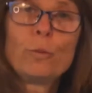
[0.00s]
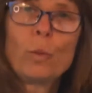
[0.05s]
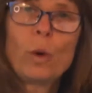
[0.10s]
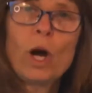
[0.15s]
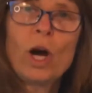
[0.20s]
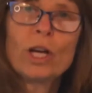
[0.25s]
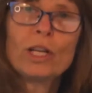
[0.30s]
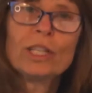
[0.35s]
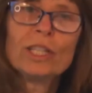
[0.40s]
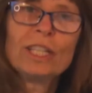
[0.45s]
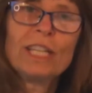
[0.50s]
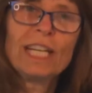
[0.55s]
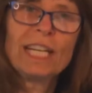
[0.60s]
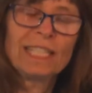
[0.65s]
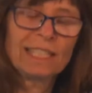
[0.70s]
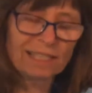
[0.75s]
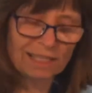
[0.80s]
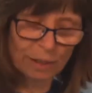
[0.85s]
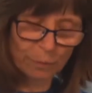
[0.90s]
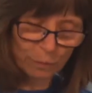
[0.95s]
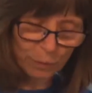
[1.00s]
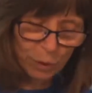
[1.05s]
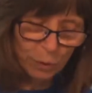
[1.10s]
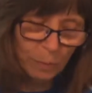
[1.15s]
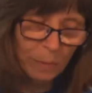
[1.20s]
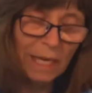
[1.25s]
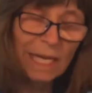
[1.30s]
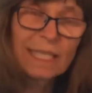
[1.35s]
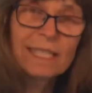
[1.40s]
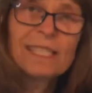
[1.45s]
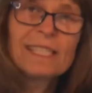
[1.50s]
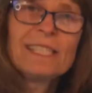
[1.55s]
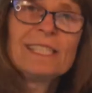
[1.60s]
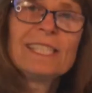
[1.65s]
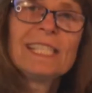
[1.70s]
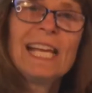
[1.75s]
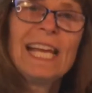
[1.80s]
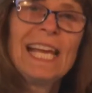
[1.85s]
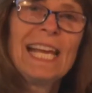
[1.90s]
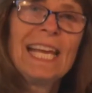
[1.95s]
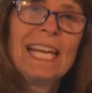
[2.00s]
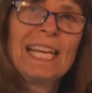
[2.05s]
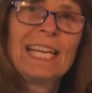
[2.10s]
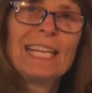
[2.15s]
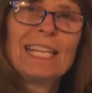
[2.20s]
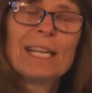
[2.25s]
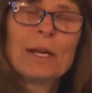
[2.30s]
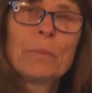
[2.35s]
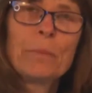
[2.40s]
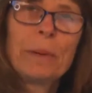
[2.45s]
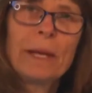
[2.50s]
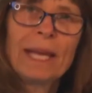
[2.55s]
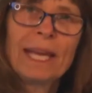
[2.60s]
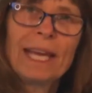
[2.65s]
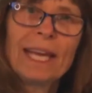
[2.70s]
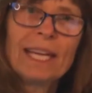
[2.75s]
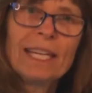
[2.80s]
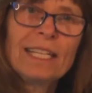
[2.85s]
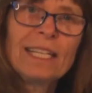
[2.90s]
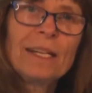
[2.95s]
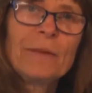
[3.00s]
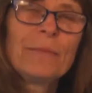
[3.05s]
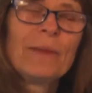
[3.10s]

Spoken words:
water and some spices in a pan,